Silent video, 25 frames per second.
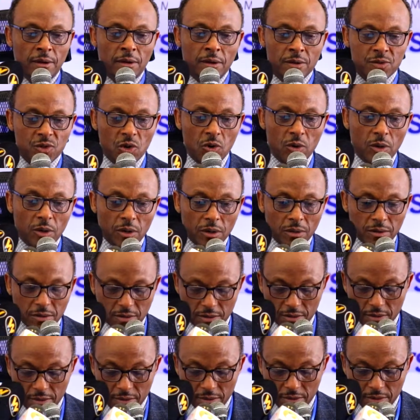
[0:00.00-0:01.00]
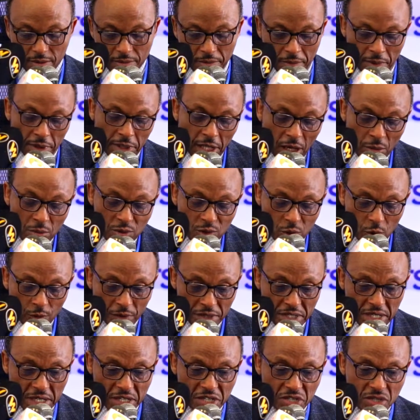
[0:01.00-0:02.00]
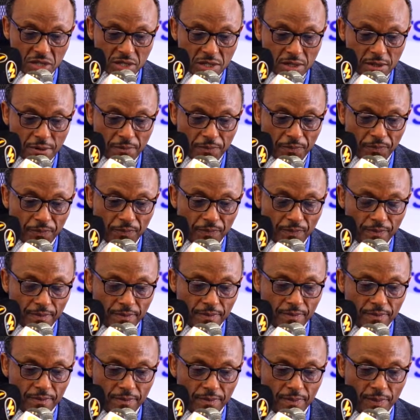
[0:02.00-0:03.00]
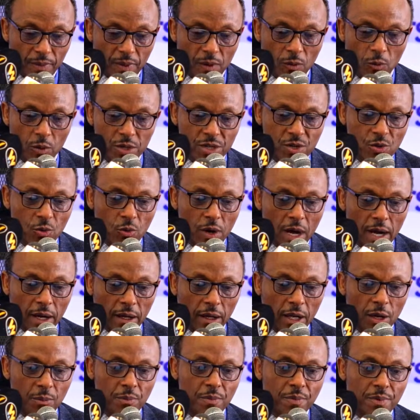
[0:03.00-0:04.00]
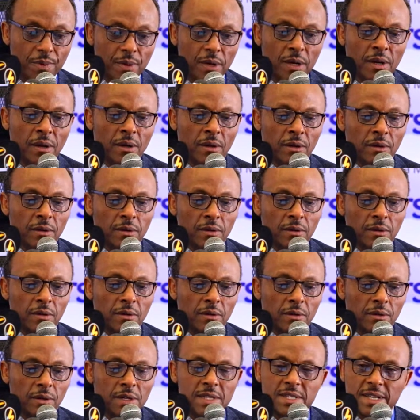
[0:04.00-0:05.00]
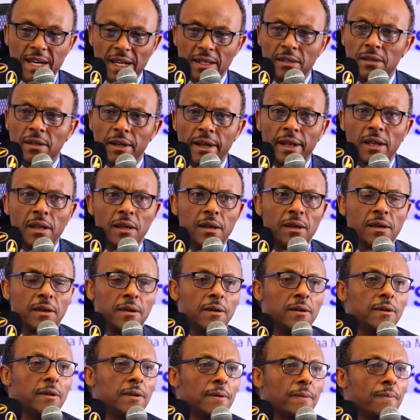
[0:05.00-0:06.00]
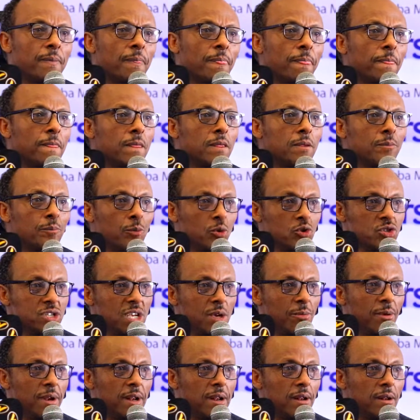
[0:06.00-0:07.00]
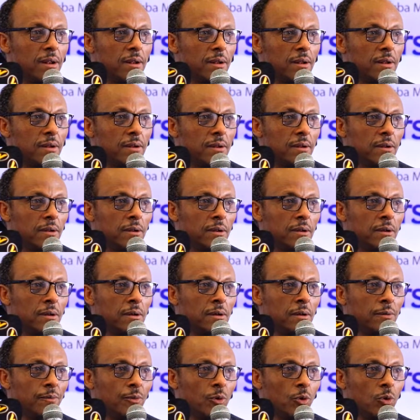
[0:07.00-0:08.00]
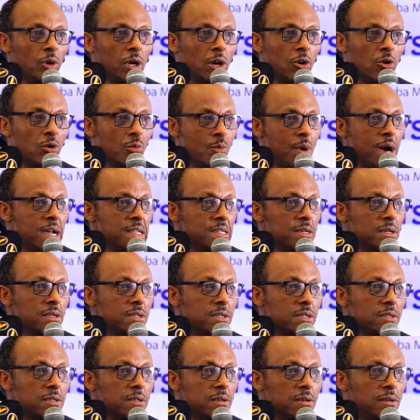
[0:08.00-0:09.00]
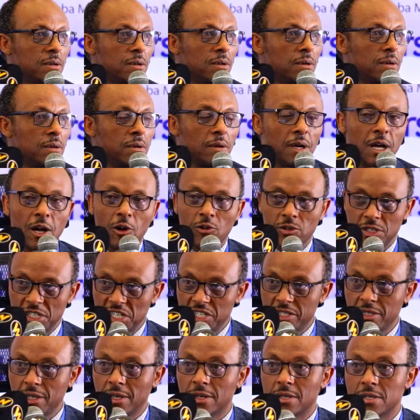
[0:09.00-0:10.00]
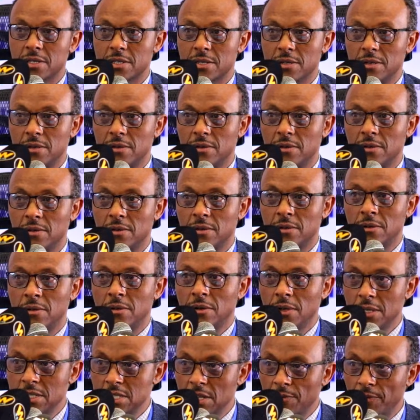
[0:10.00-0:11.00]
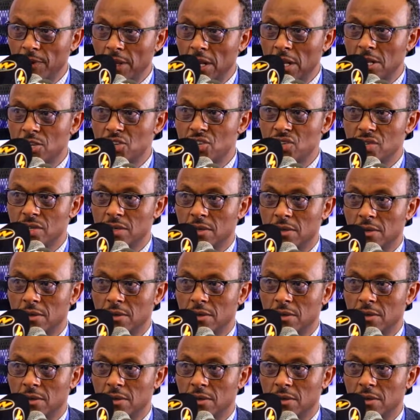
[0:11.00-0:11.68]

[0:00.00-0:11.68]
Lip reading: So, in terms of research, which you can keep, is that really possible for our mothers, our sisters in the village